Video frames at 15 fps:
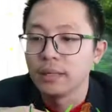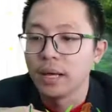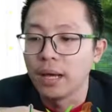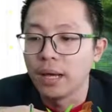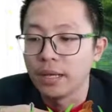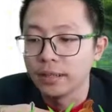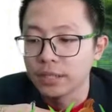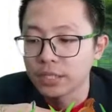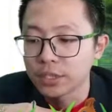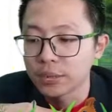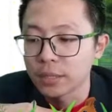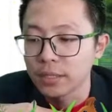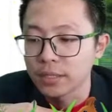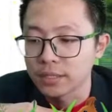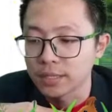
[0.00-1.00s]
This
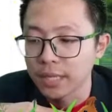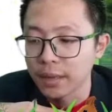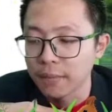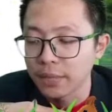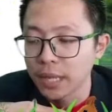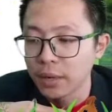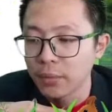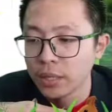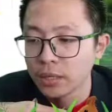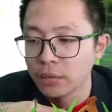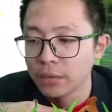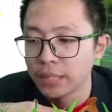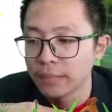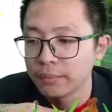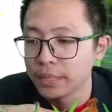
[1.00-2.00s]
one is lambda 1 over
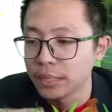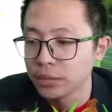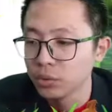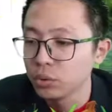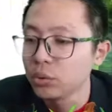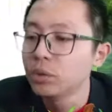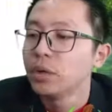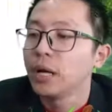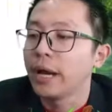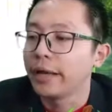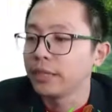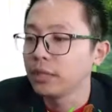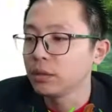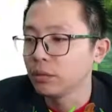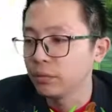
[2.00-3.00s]
lambda 2. I
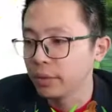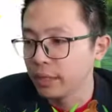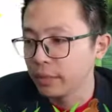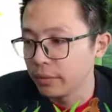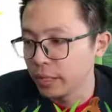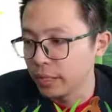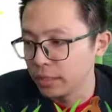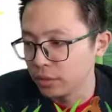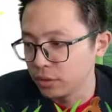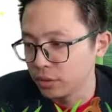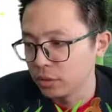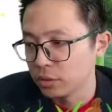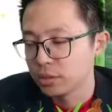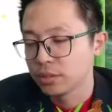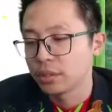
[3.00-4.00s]
need to
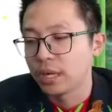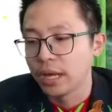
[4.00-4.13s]
rearrange.